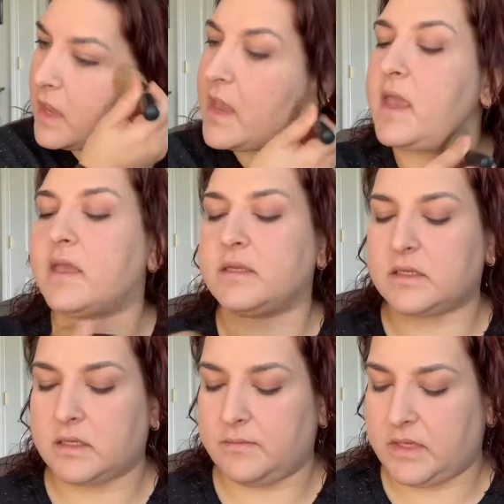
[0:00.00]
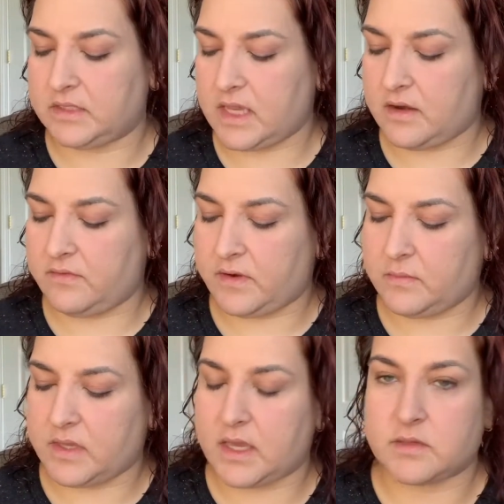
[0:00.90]
And it's kind of funny
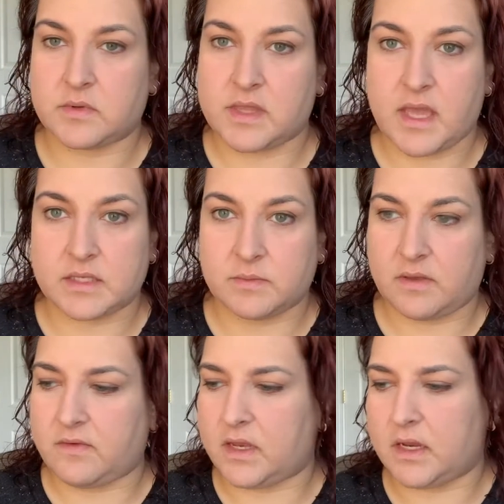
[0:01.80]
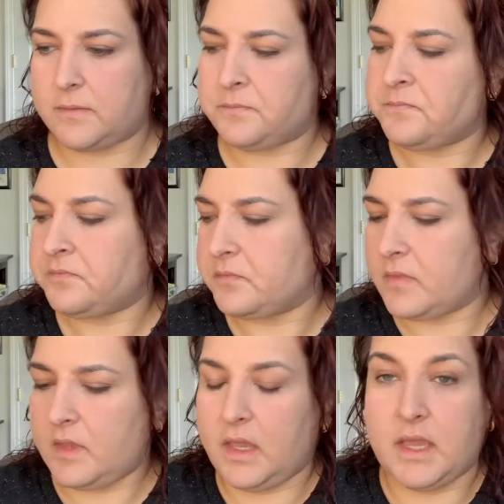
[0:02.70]
because with the SPF in it,
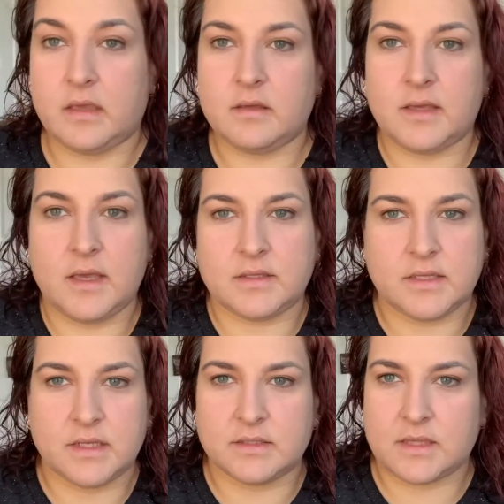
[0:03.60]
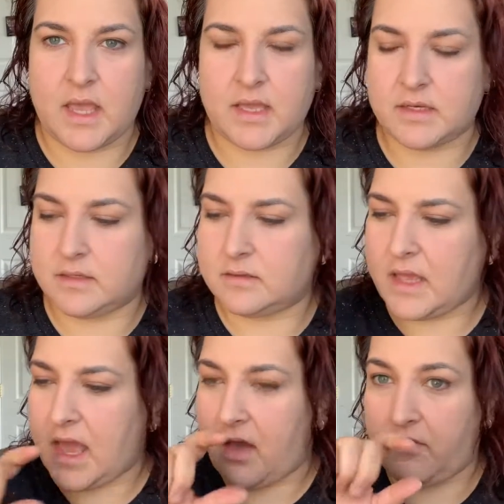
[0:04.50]
it does kind of
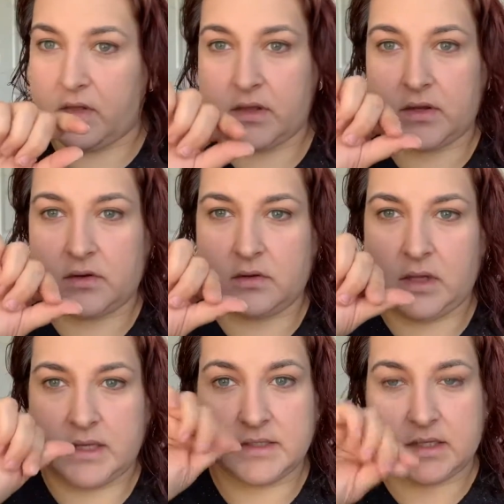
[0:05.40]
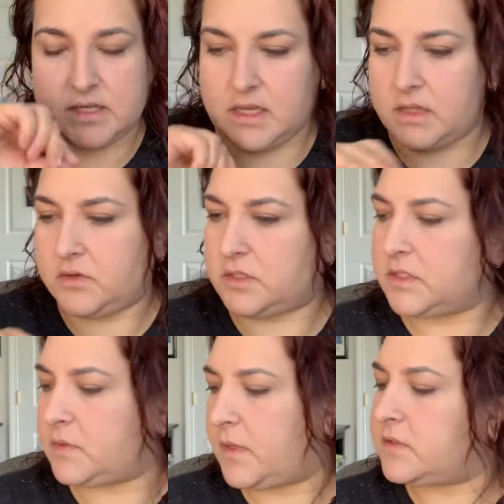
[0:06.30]
have a little like suntan lotion
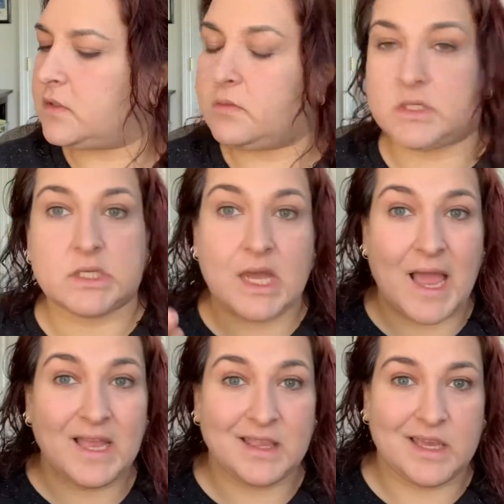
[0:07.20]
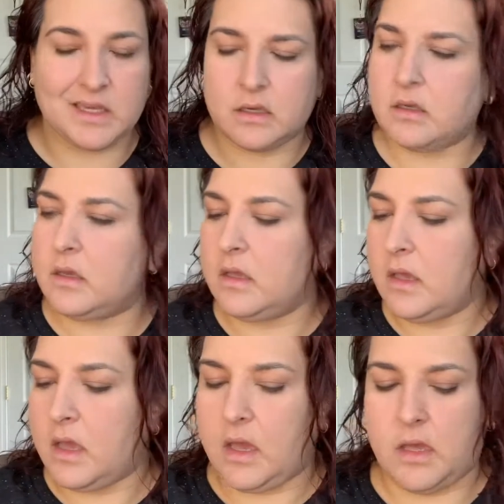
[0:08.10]
smell to it, which I like.
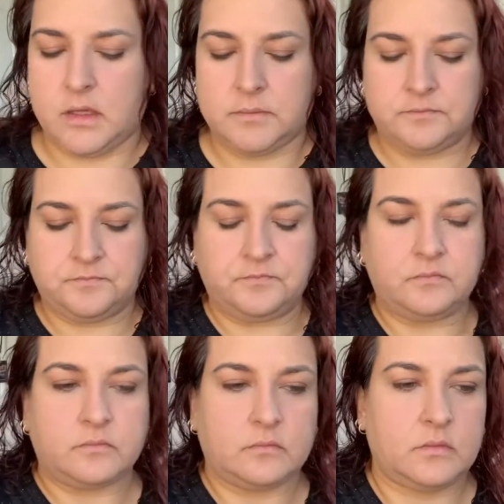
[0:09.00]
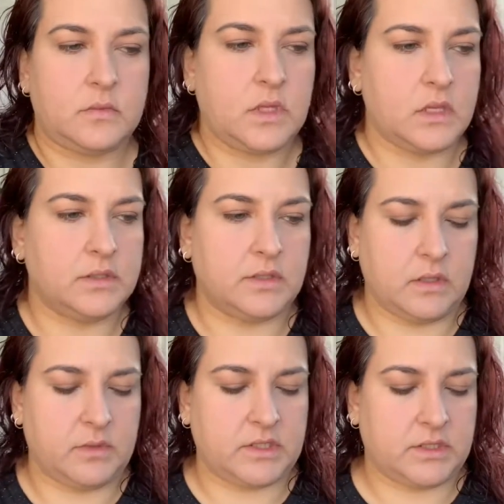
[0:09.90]
So
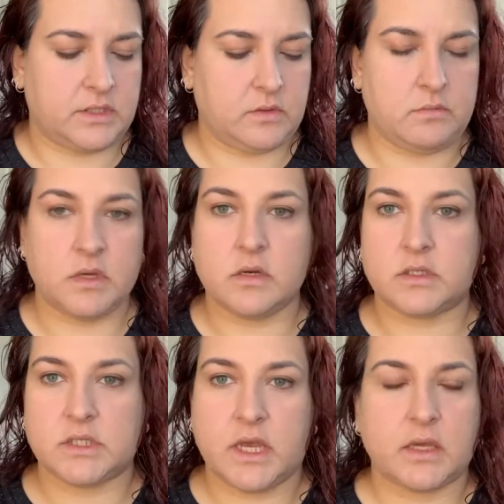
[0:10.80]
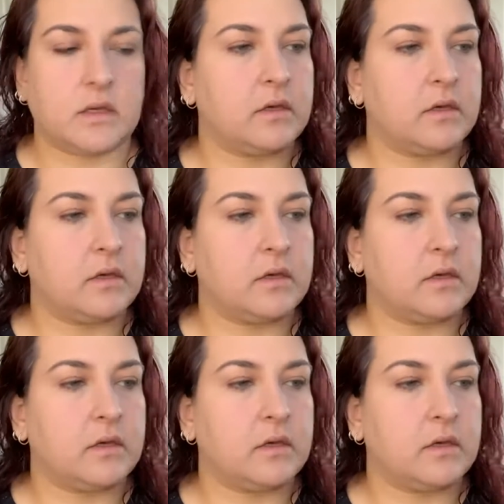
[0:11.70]
let me just do a mirror check.